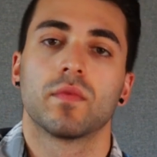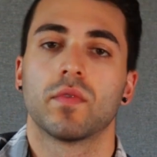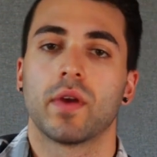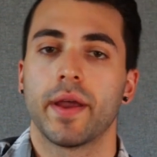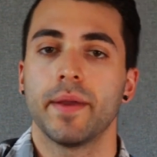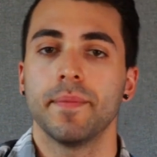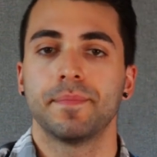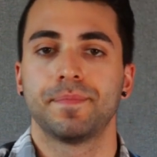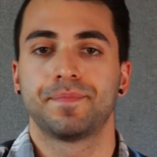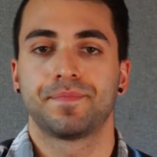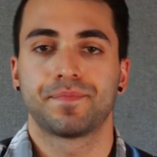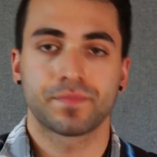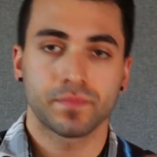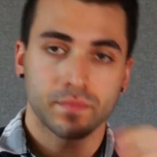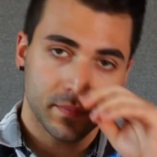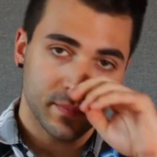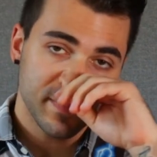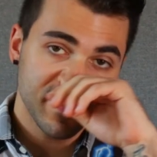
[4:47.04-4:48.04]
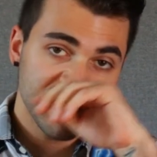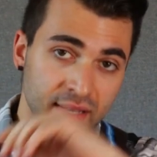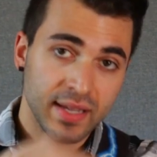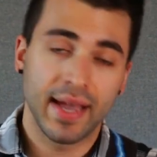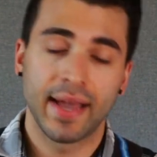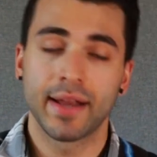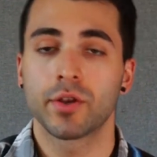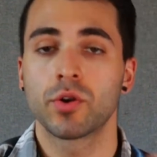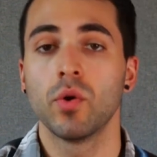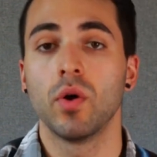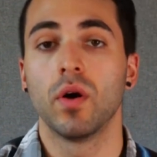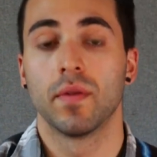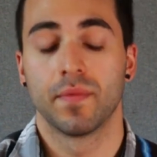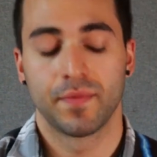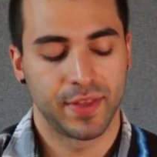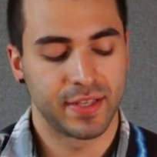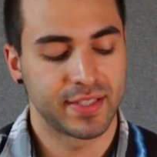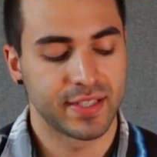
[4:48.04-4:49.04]
Right? Kind of
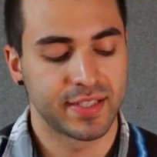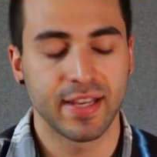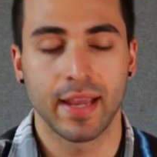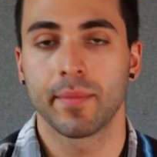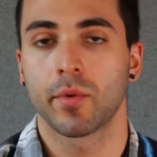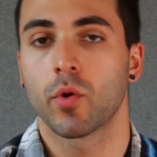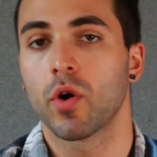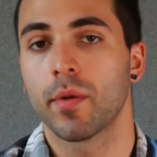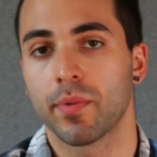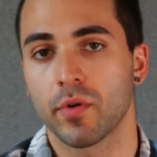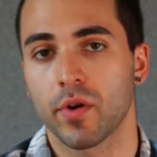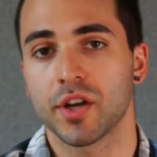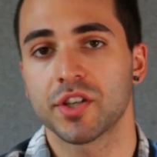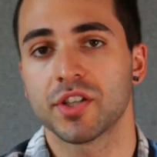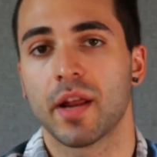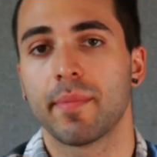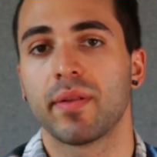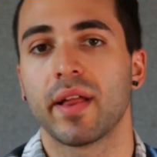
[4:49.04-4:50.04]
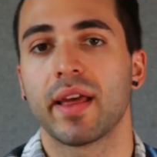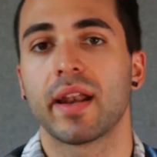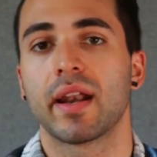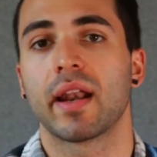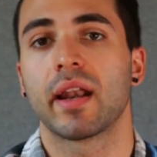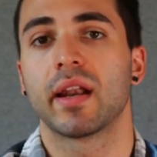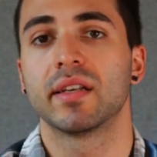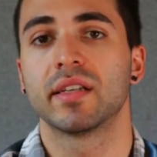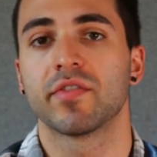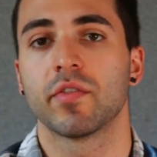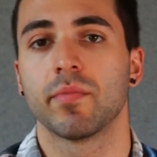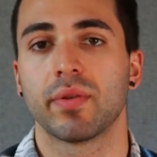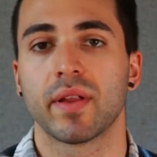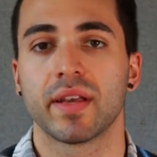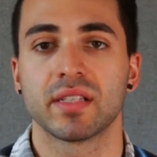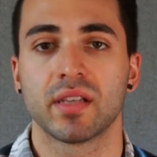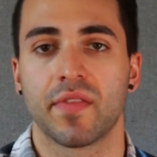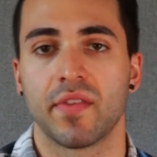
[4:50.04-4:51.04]
cool. That's the same chord progression. I played it in a different
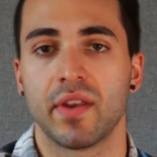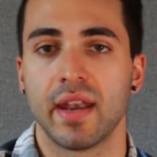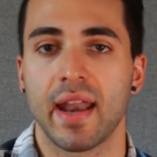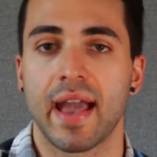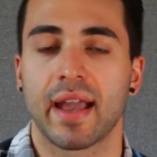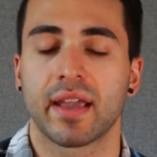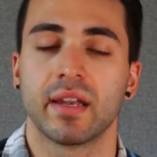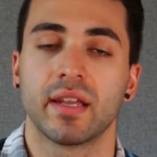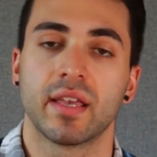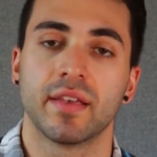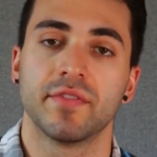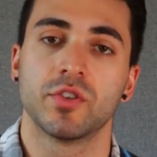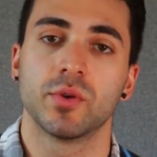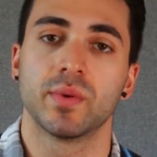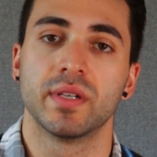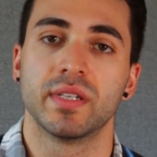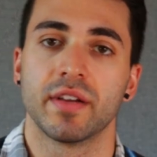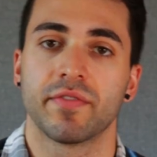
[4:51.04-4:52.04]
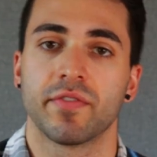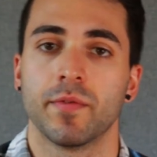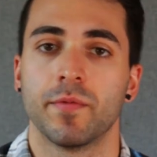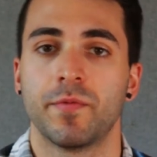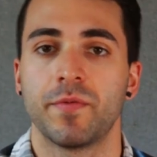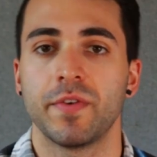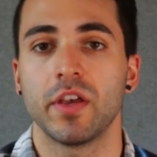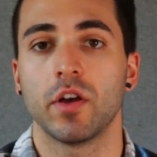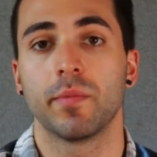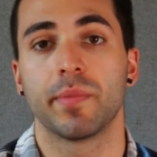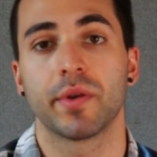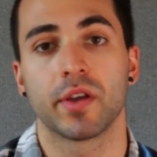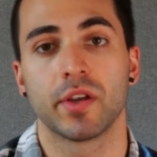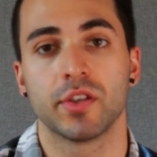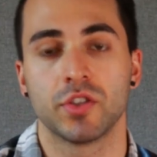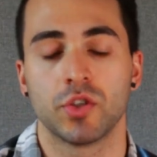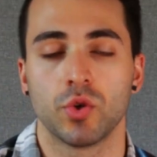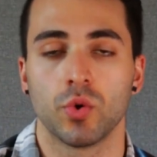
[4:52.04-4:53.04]
place on the neck, and it gives you a different feel
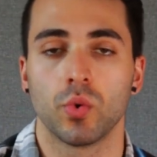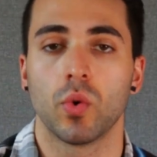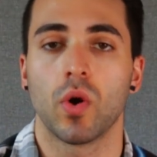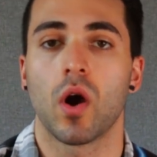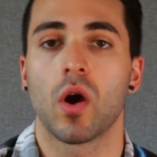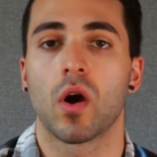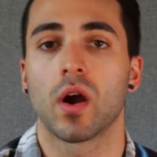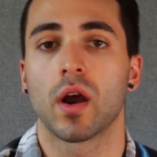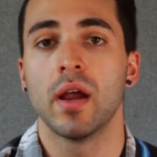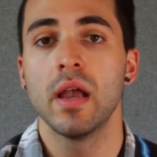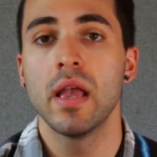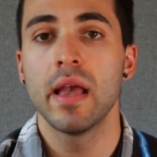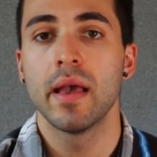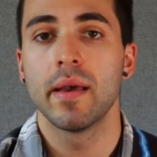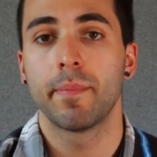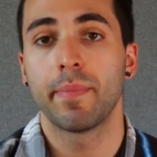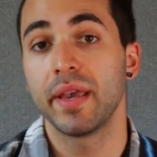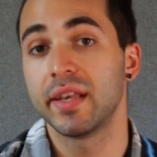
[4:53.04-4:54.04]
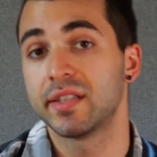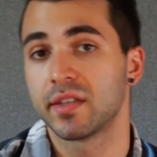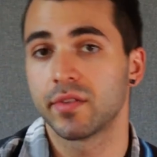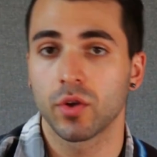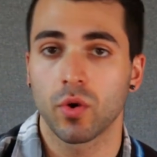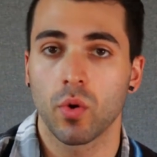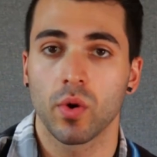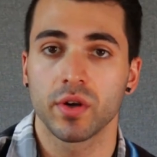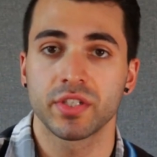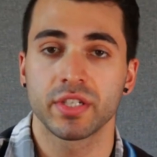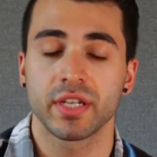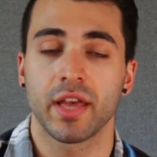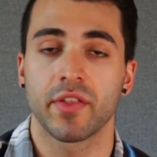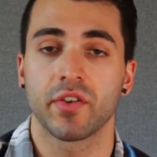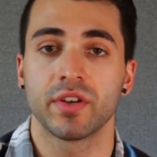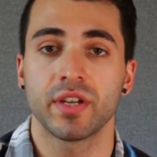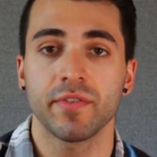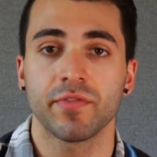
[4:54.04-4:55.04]
because you are piecing the chords
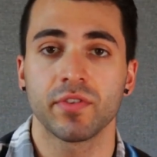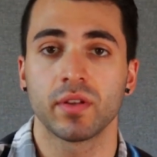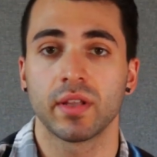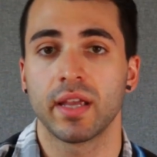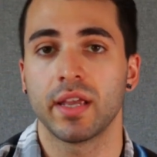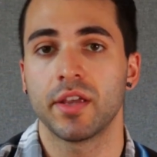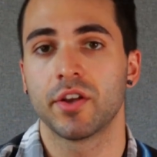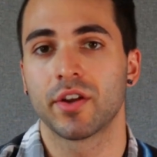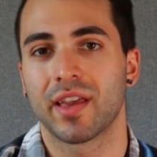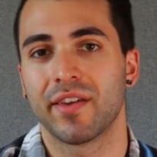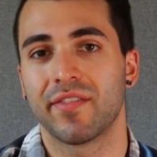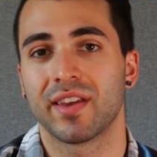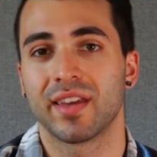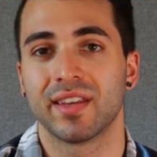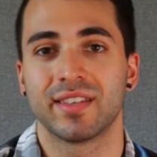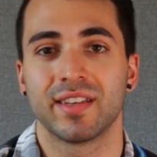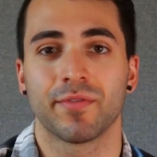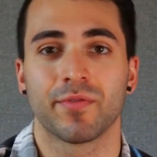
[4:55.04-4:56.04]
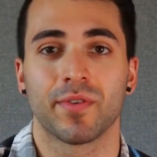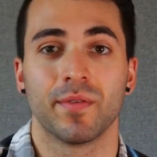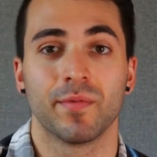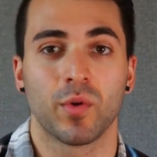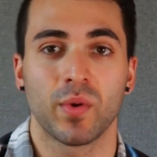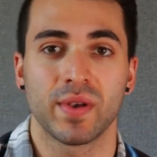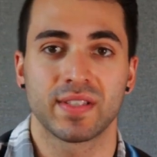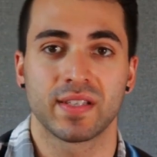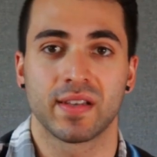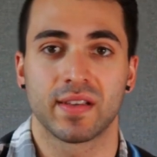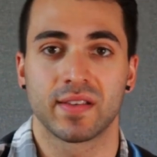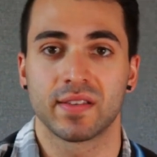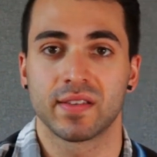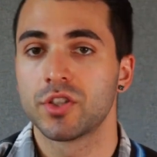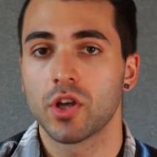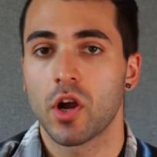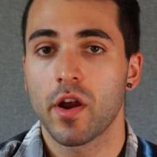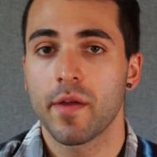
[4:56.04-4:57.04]
together differently, you're giving it different voicing.
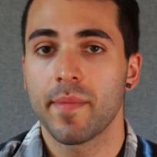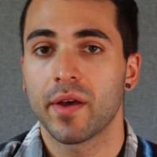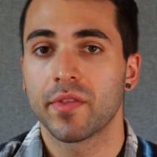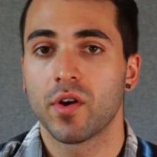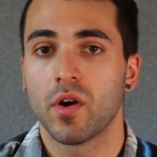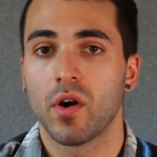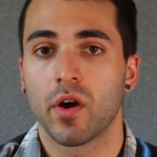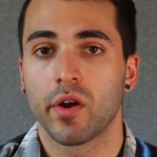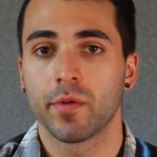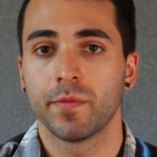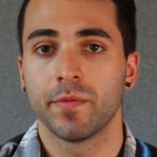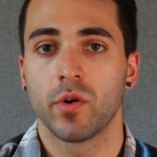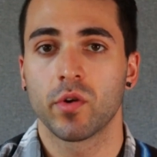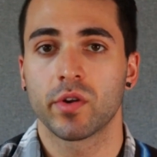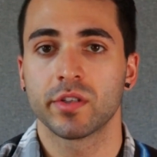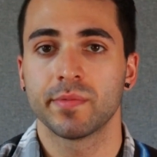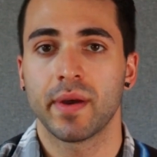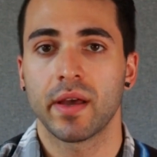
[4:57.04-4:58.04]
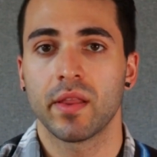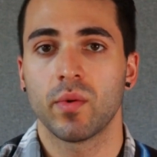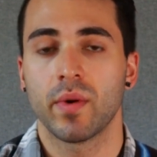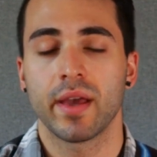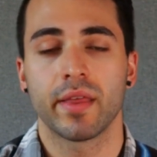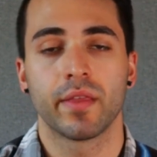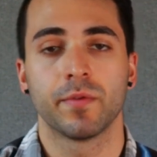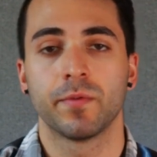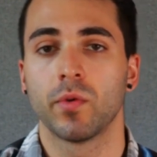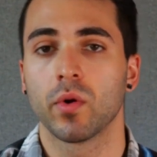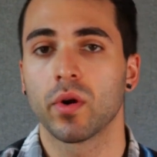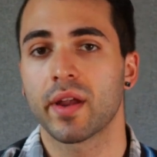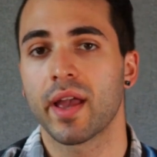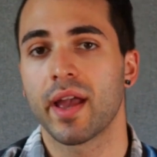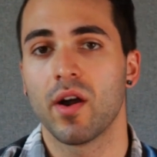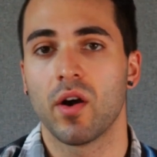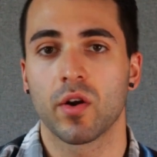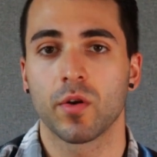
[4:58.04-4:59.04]
Sorry about the autofocus, by the way. The
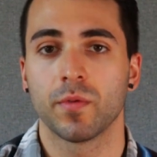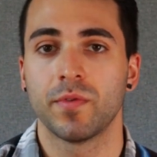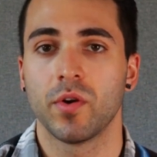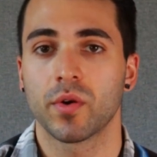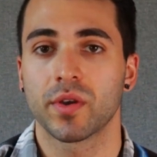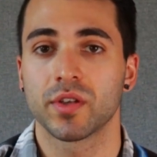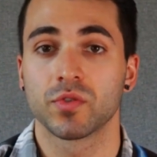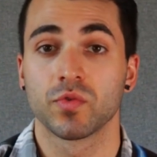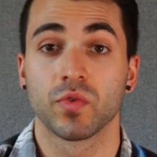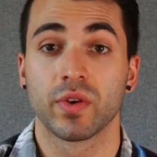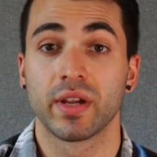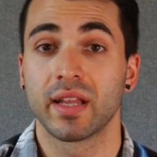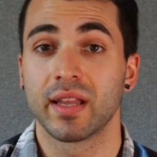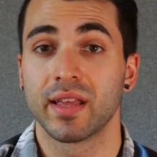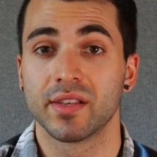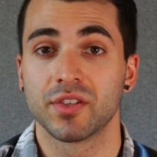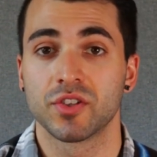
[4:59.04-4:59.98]
4K autofocus really